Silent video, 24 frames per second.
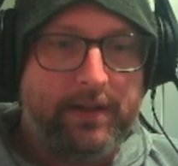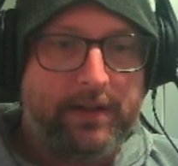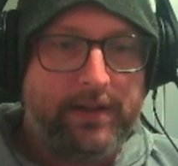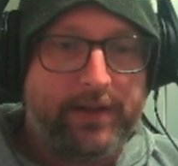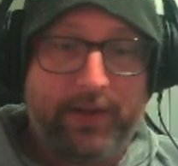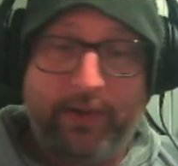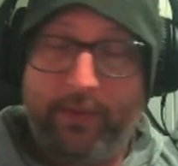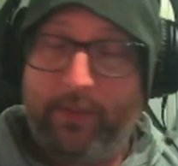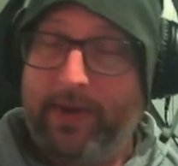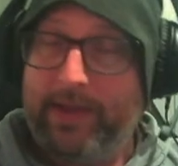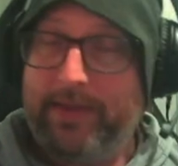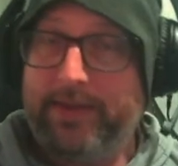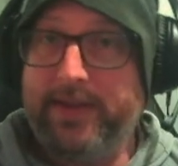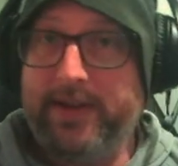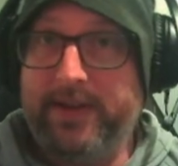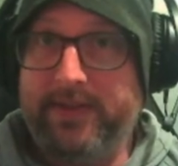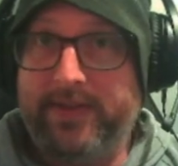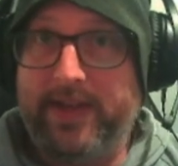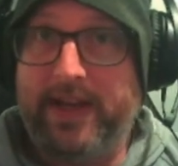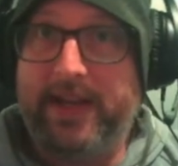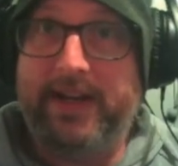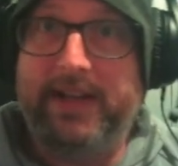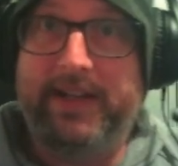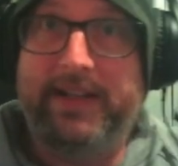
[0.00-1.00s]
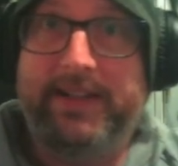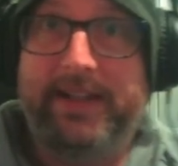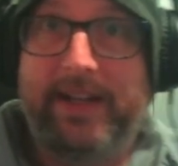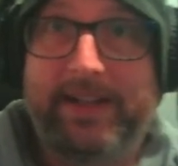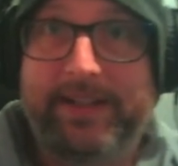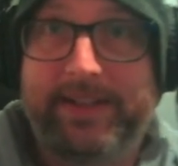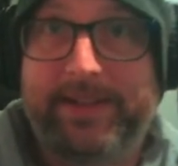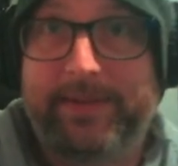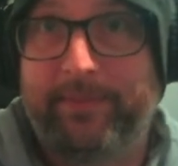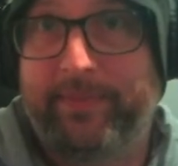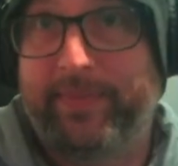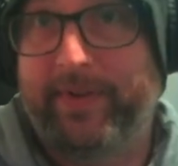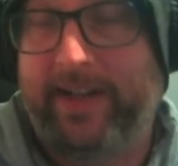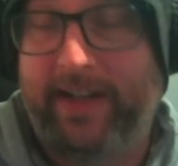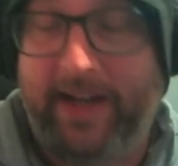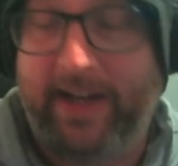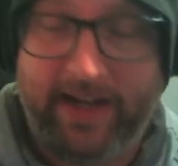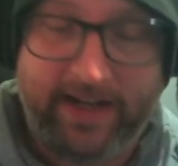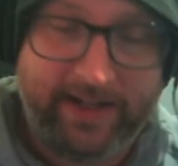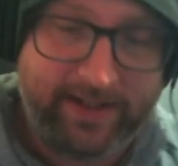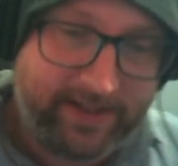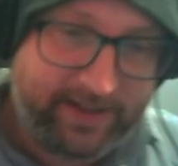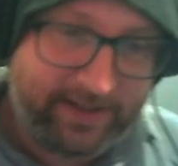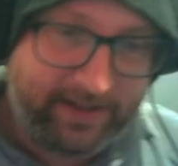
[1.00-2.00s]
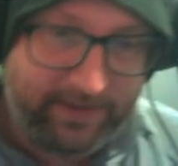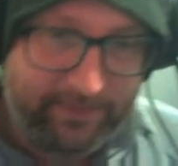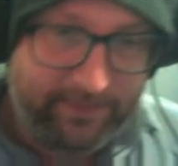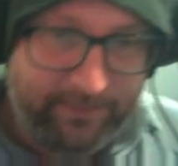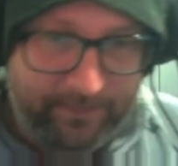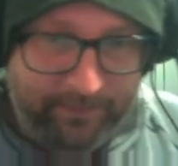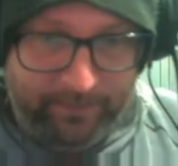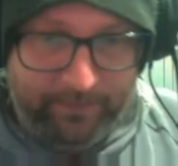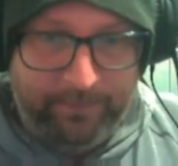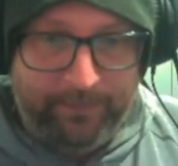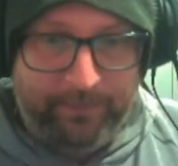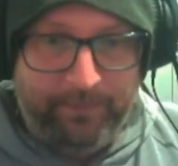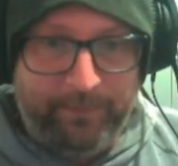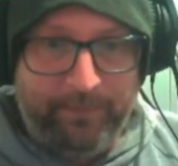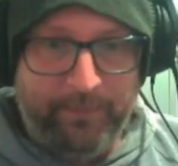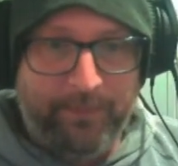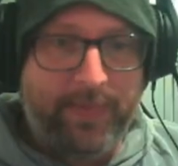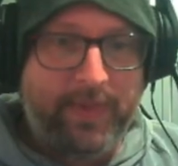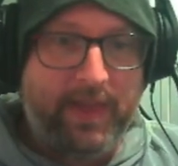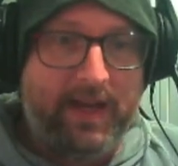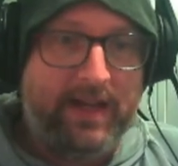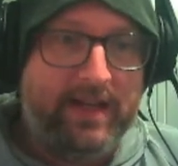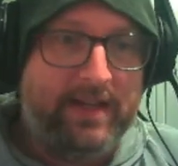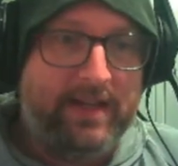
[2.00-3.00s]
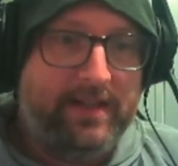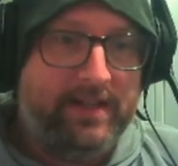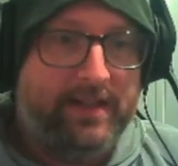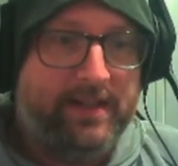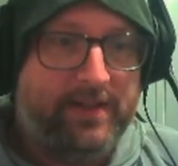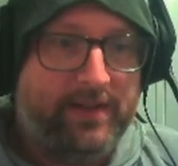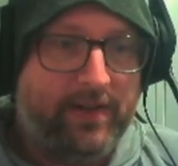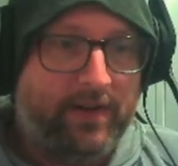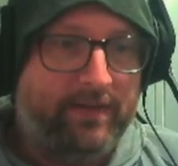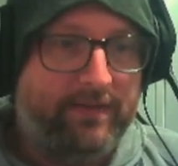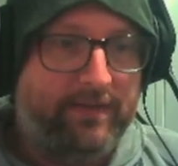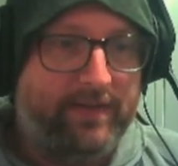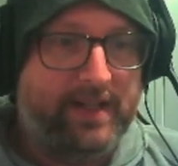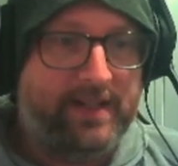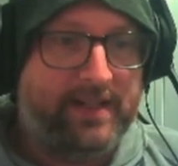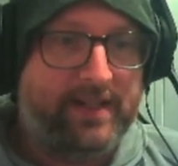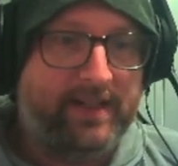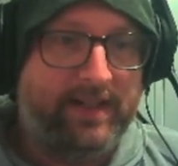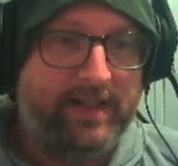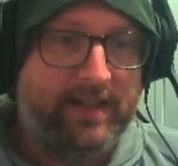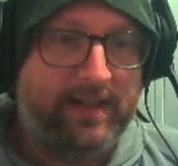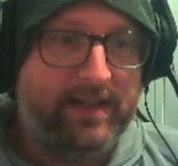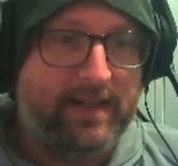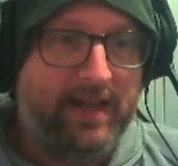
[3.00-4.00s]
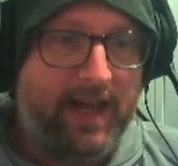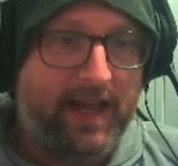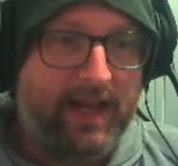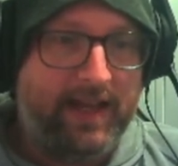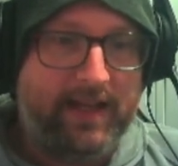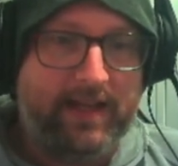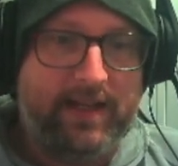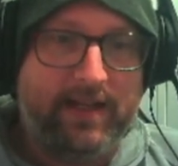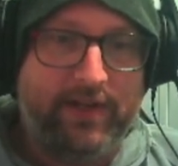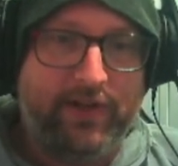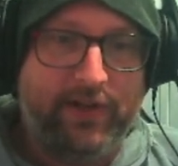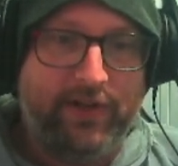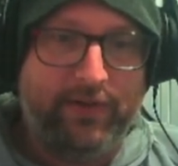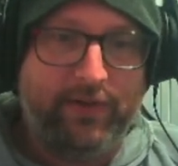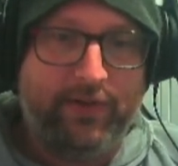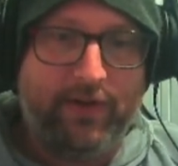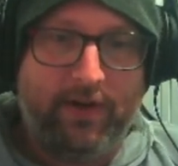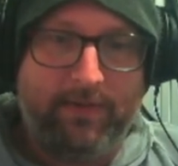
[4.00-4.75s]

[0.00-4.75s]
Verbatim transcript: So the one thing that it does bring us is obviously a new